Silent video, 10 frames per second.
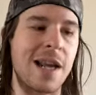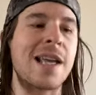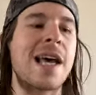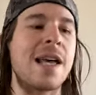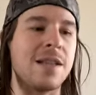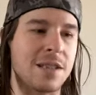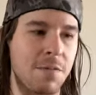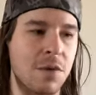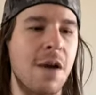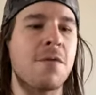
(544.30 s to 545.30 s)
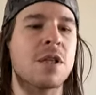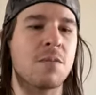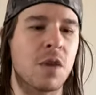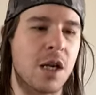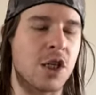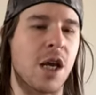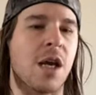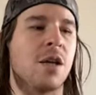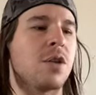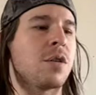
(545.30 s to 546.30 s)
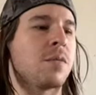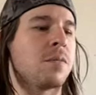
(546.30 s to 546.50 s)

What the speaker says: again, some time for something to change.